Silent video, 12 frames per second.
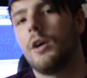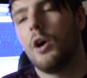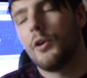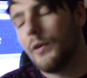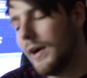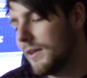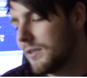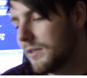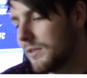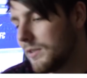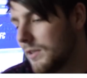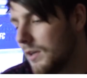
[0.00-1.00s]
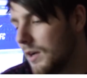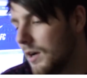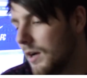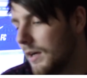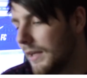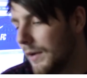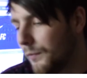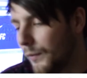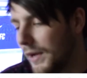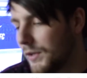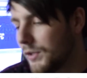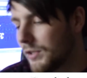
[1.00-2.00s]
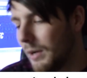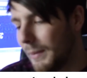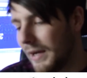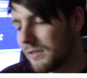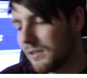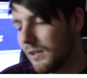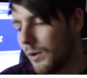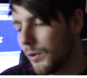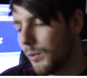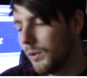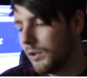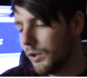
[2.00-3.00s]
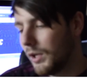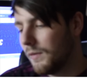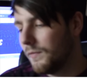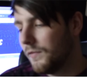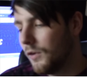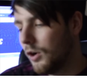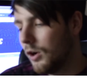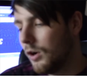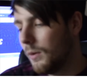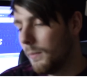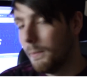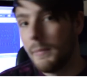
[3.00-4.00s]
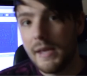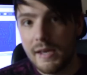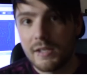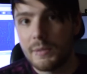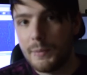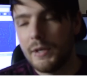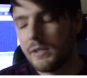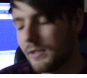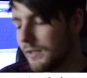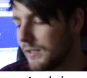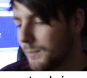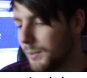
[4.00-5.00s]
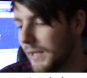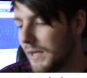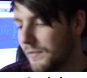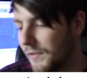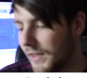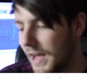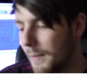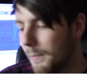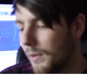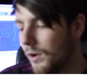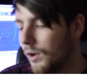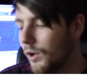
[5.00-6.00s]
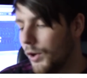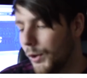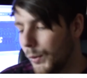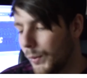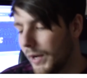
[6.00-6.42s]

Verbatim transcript: Connor asks, if Rangers or Barcelona were looking for me as a person to play for them, who